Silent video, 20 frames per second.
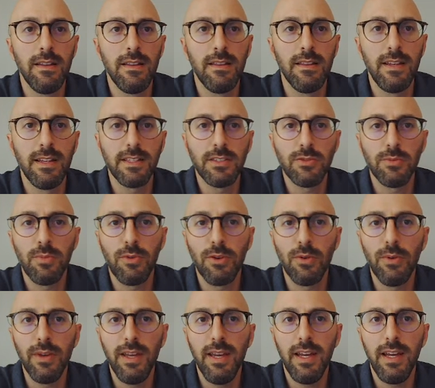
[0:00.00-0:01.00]
The next
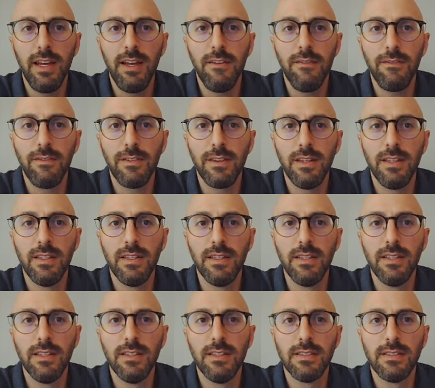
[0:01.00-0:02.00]
report we have
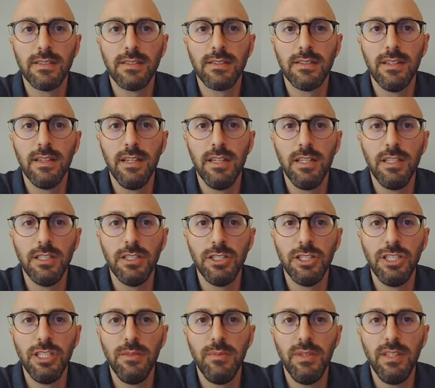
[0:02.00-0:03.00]
is
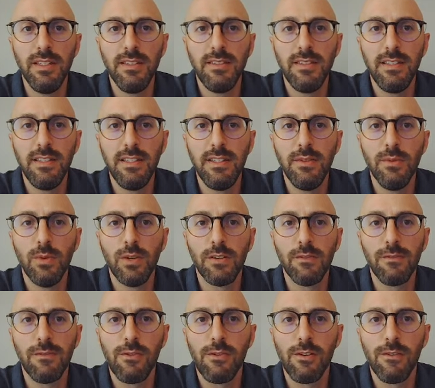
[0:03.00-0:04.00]
GBT
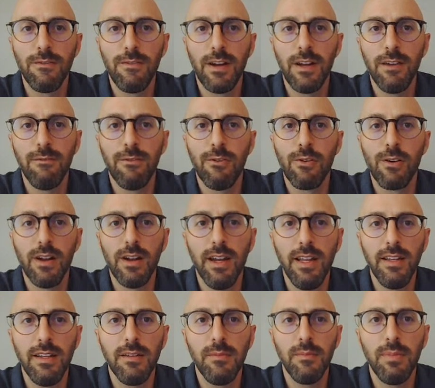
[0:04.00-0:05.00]

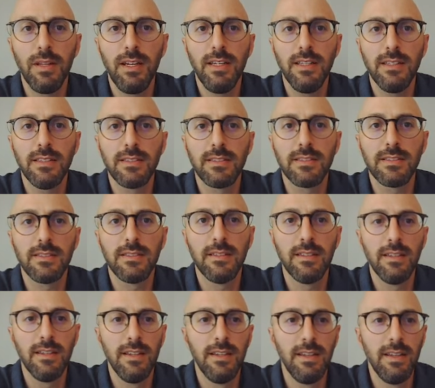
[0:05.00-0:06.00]
14549 compliance.
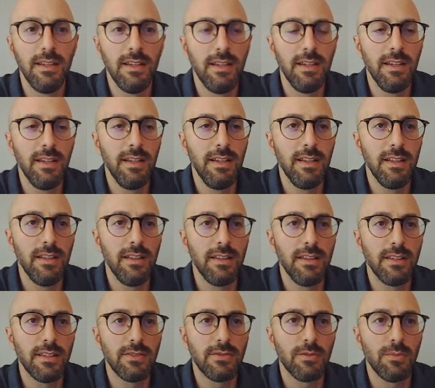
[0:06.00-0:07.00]

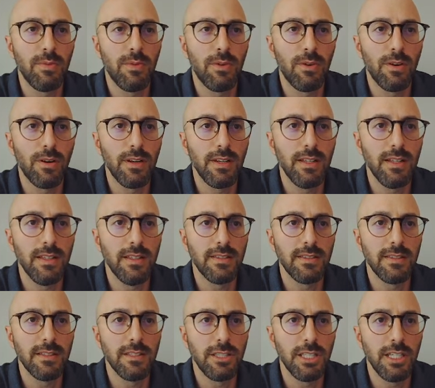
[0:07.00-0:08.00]
This report
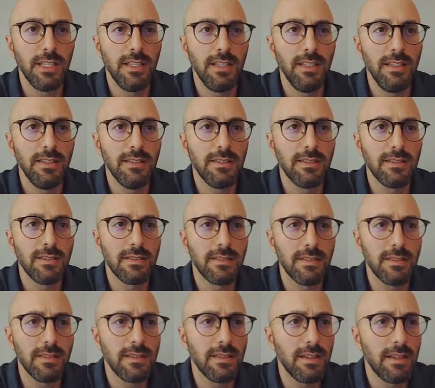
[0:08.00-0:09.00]
is a Chinese
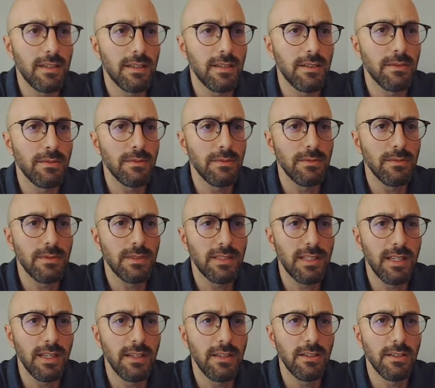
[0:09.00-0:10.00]

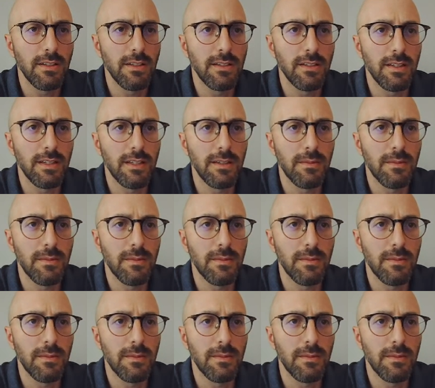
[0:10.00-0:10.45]
standard